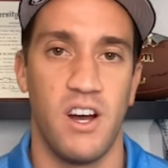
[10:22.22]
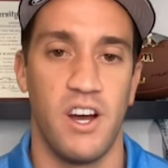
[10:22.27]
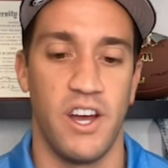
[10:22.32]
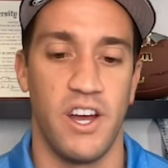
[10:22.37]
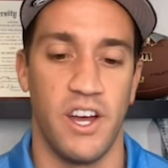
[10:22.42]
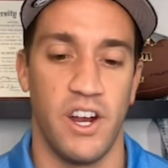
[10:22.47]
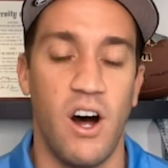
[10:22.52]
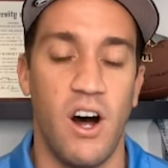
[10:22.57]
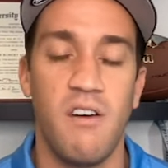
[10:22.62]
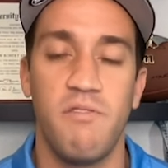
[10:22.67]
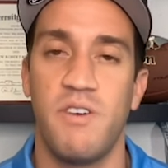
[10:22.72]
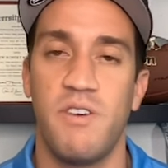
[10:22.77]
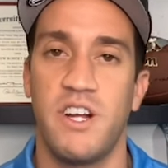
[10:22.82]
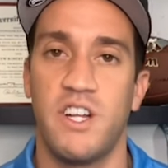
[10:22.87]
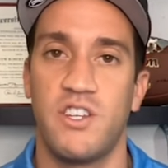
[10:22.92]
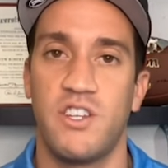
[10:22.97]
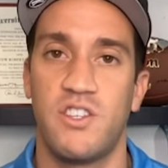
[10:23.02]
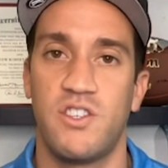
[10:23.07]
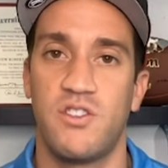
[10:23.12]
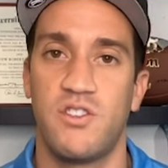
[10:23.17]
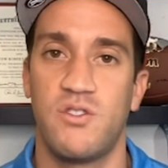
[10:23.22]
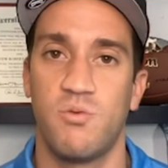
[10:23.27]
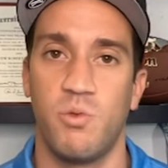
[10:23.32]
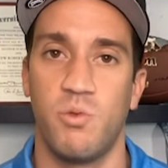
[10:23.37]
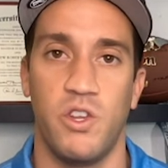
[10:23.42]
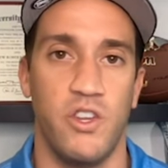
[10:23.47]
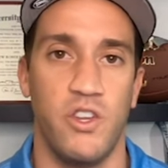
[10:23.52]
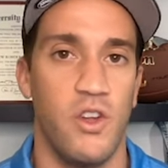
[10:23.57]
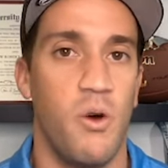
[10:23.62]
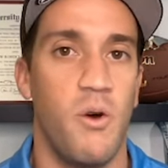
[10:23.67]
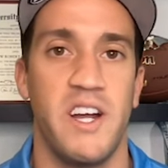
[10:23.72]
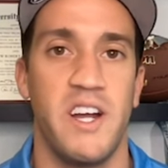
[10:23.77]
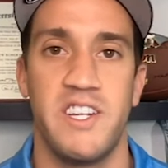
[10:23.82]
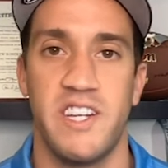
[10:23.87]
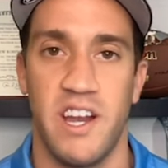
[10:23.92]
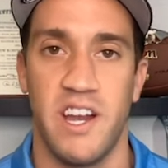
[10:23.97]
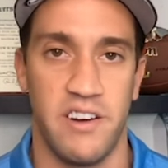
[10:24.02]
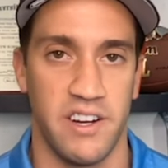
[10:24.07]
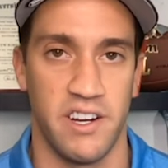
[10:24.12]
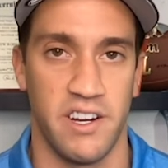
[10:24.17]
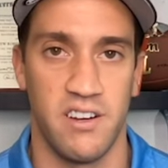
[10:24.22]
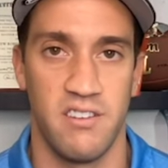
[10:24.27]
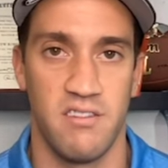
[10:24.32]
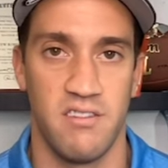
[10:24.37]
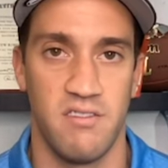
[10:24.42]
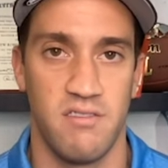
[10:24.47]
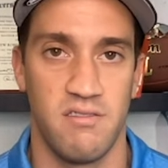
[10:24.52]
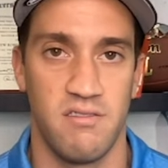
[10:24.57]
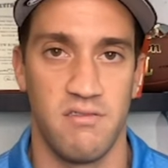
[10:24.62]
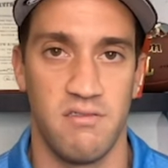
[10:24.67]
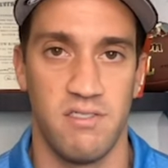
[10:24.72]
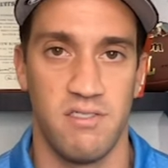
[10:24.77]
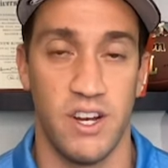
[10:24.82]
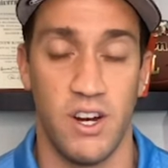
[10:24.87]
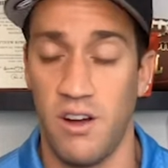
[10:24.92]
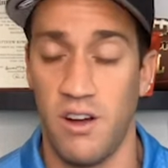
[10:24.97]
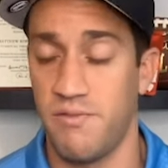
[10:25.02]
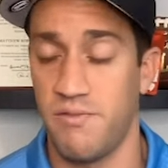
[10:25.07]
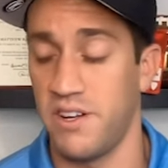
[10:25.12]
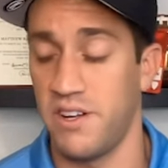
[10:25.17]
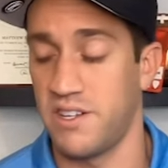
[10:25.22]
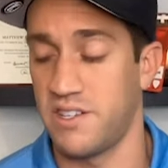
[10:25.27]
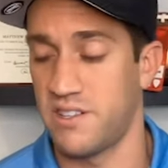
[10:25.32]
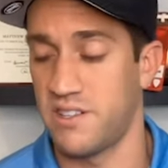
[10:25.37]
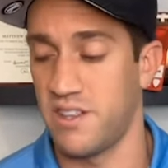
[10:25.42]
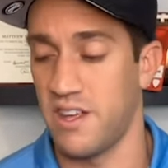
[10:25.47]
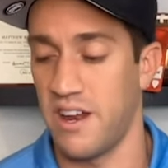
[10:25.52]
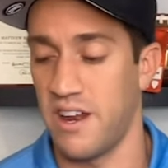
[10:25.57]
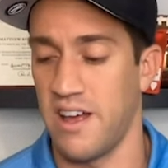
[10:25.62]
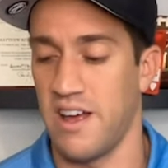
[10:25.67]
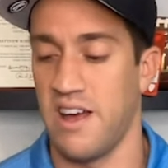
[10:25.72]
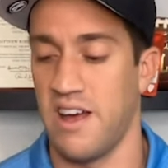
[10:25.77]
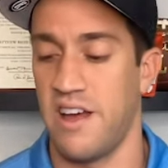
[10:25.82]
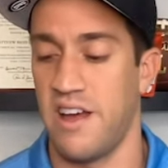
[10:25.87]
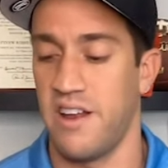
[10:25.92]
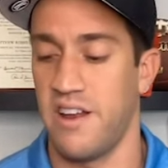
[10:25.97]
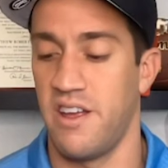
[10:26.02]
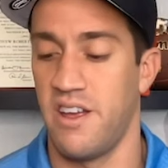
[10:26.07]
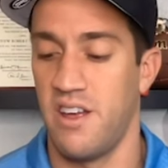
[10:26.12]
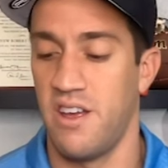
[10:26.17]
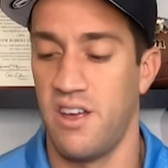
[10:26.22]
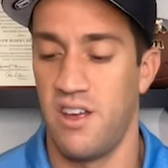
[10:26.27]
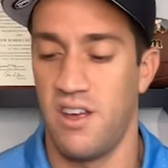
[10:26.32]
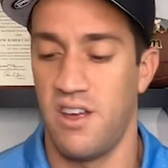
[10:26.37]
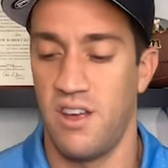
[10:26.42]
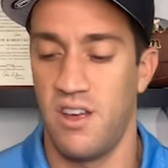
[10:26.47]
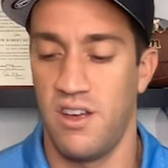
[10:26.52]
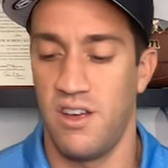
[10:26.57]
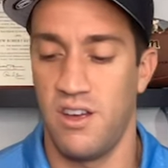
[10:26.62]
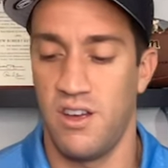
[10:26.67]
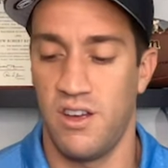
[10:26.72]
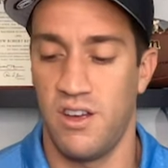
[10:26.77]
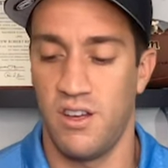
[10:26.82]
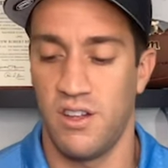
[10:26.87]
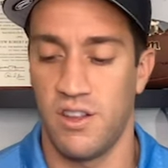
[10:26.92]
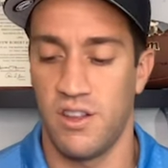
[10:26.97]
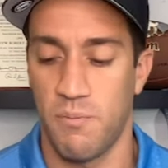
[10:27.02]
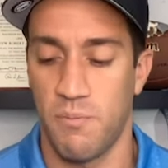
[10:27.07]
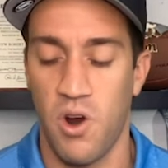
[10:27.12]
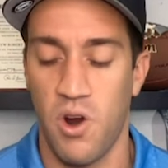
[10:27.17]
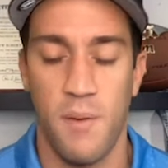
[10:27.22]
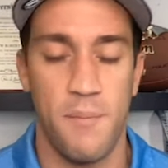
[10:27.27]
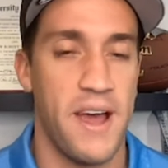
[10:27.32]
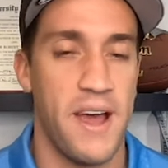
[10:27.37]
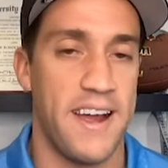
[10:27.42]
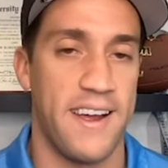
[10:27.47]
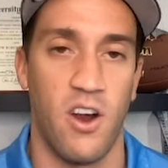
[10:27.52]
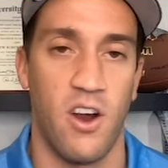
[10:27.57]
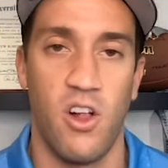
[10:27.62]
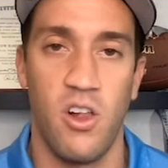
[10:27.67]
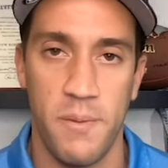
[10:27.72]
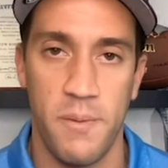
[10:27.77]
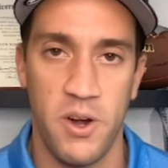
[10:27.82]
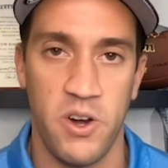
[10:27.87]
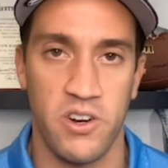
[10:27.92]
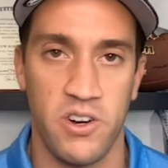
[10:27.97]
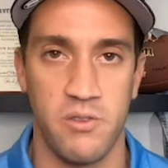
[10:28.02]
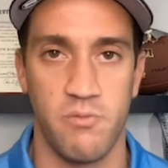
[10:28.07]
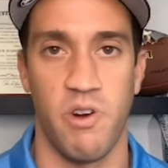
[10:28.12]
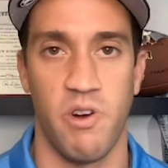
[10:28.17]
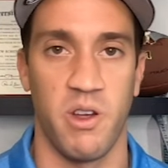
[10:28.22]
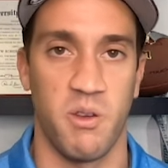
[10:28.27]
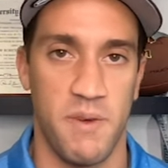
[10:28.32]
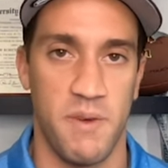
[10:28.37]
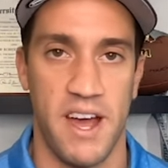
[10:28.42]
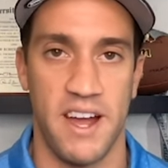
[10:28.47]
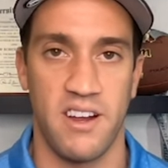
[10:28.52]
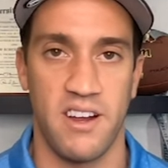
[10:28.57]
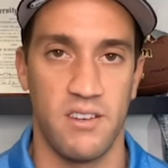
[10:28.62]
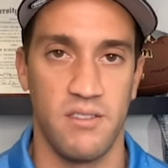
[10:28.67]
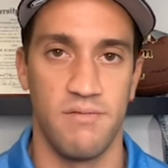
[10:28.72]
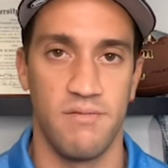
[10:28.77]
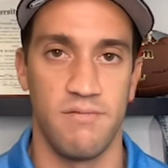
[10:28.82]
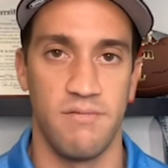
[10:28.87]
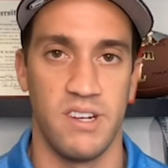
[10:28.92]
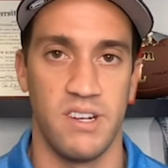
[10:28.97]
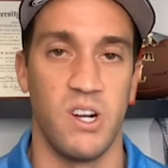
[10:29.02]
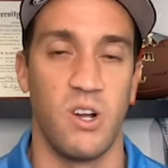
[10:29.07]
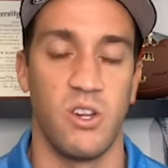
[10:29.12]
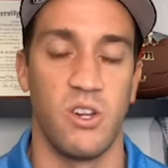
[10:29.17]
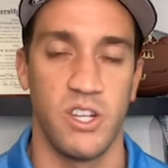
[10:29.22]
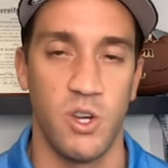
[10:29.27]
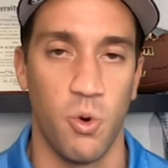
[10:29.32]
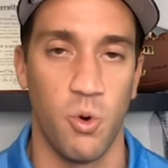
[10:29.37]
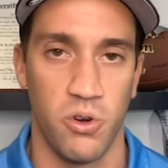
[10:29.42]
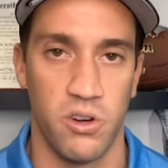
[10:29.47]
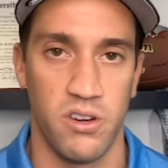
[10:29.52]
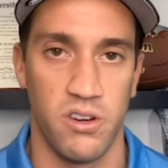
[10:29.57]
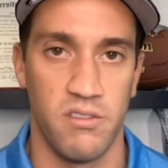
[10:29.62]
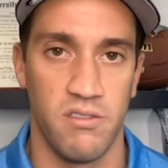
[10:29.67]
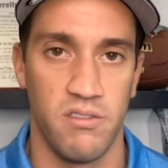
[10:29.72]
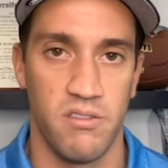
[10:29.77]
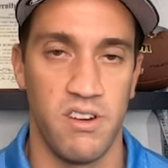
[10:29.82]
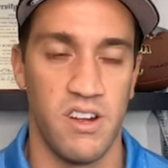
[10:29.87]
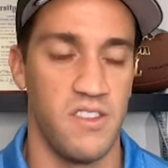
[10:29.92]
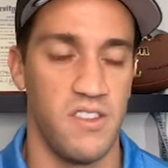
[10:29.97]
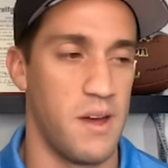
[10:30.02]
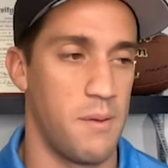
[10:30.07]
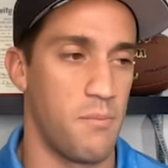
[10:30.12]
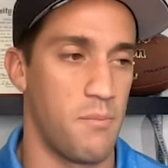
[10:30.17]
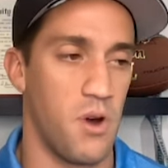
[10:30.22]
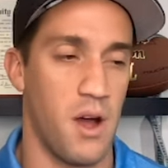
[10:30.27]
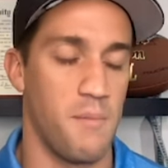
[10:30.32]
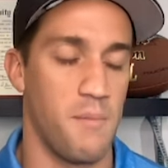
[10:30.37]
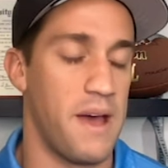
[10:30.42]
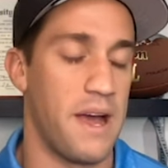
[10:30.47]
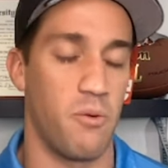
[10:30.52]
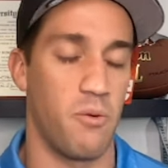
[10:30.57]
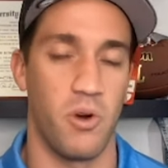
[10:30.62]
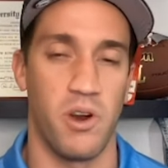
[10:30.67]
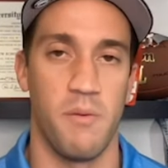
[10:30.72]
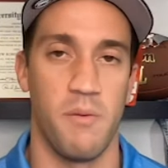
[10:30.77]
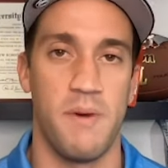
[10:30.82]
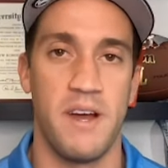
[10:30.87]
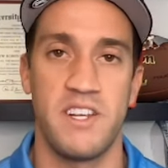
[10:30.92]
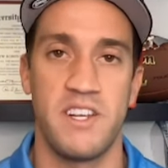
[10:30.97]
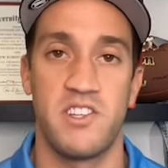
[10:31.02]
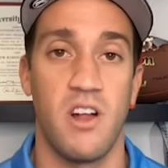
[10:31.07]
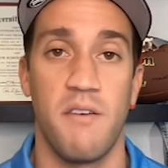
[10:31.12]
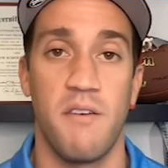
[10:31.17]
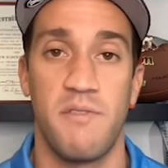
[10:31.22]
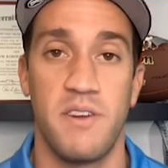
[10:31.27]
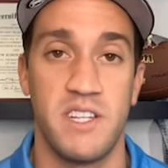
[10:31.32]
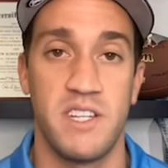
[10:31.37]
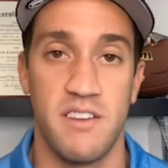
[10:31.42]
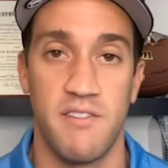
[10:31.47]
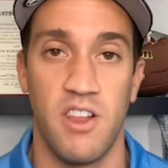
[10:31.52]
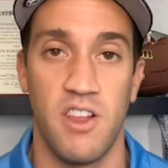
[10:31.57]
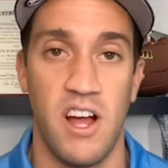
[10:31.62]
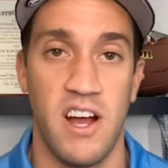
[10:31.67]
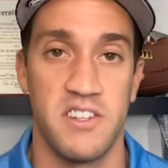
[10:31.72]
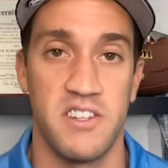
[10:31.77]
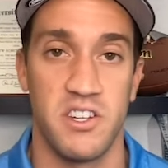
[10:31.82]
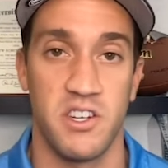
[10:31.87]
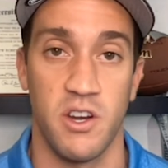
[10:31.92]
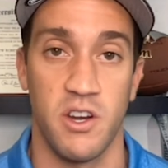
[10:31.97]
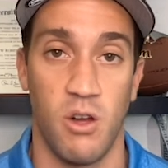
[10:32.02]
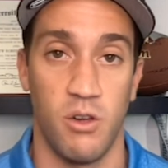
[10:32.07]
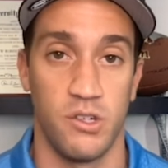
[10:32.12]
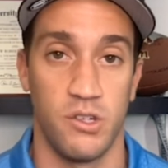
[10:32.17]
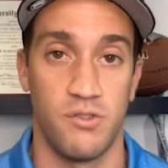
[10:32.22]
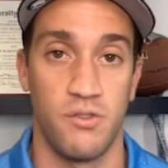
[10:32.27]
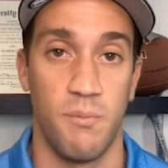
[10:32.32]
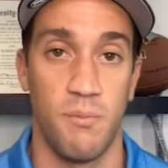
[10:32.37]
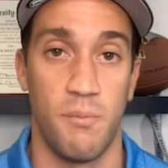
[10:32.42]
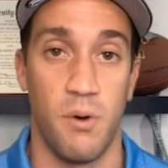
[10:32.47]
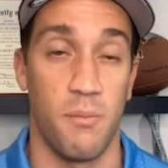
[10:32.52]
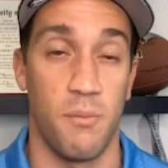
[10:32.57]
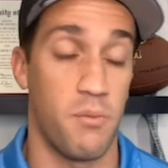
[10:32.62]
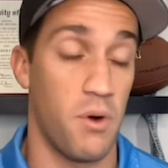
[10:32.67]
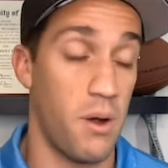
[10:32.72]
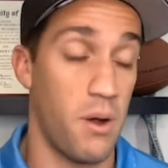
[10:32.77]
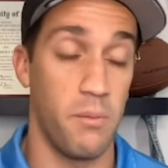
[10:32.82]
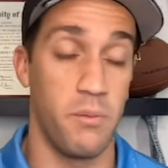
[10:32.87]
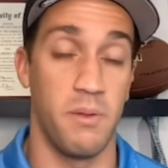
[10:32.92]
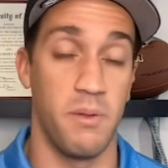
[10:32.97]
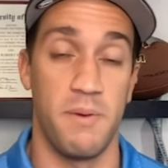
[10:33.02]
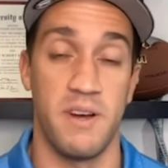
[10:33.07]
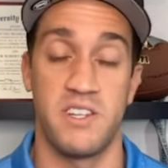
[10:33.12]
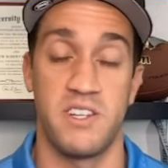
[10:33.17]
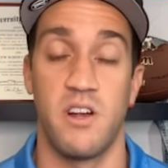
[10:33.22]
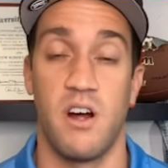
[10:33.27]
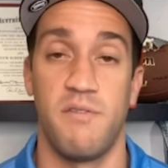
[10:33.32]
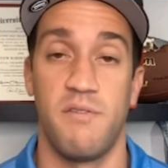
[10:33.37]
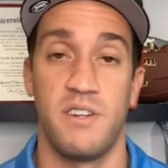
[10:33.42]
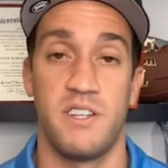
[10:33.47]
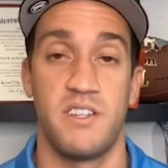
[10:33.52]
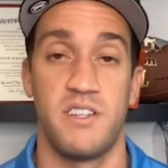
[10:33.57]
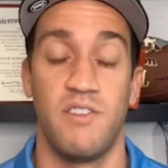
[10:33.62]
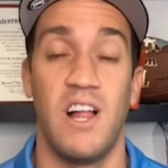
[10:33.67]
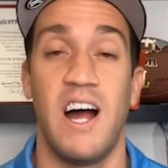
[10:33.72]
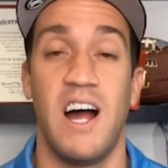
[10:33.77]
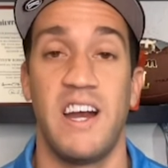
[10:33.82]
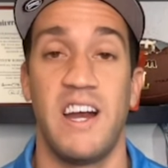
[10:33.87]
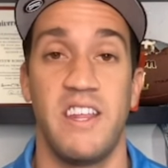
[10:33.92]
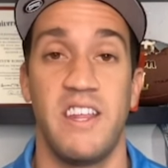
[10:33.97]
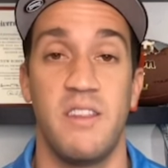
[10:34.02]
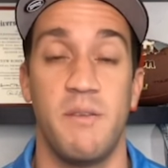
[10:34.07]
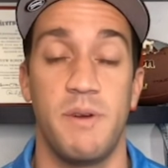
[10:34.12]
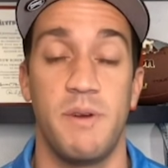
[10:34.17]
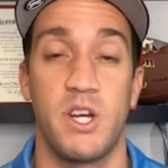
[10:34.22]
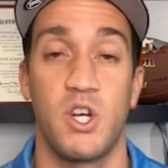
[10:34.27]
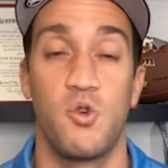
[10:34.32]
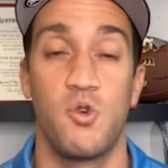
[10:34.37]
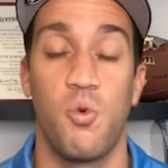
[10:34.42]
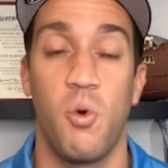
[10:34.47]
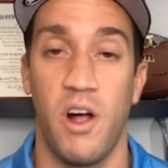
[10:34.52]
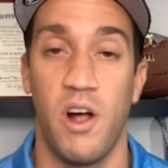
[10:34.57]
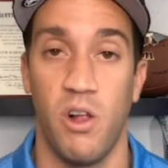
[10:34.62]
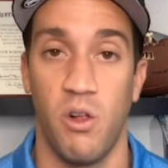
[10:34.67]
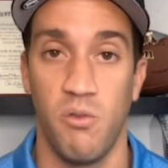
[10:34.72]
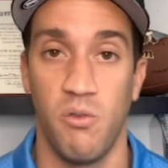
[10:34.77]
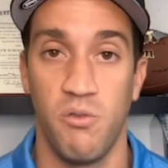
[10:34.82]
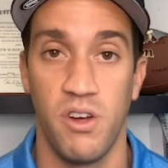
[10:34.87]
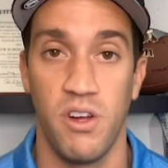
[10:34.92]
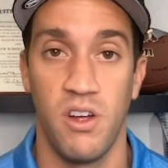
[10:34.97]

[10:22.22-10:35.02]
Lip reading: an offense with no identity, an offense that had that brought back an All-American running back in Ollie Gordon, that brought back one of the best offensive lines in college football, probably the best offensive line in the Big 12,